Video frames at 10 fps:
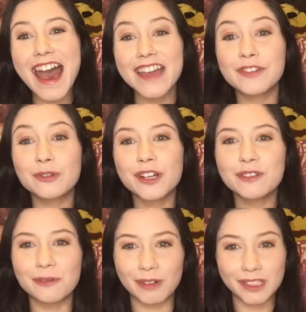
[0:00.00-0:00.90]
Hi
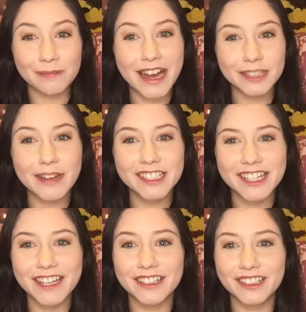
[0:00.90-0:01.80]
everyone, welcome back to my
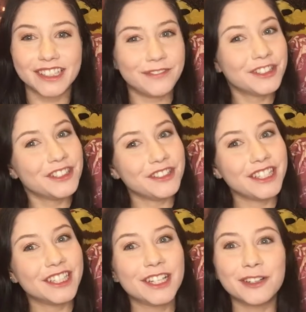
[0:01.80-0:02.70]
channel. If you're new
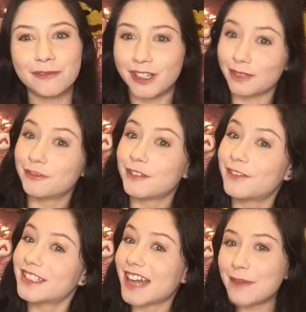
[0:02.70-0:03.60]
here, welcome for the
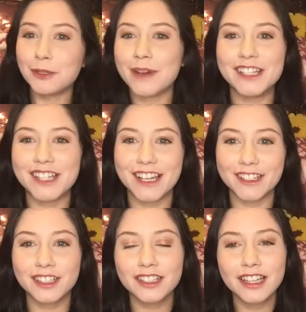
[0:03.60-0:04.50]
first time to my
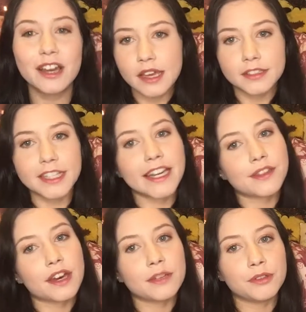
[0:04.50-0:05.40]
channel. Today I
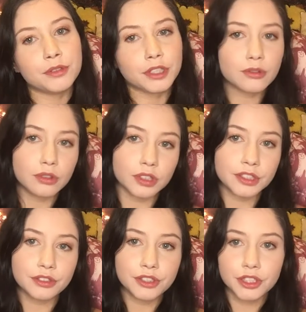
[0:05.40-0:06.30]
thought it'd be really cool
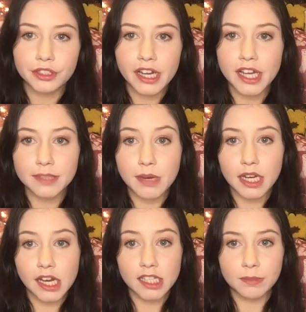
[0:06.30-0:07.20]
to show you guys
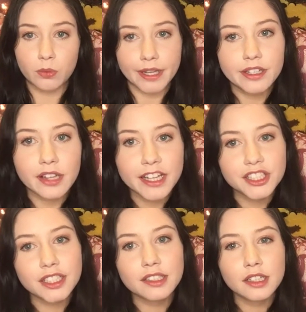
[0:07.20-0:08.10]
my cosplay wig
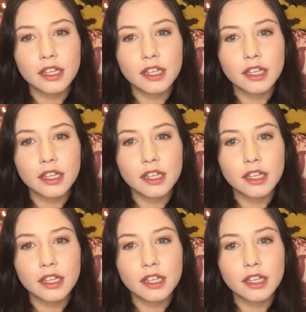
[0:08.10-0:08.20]
collection.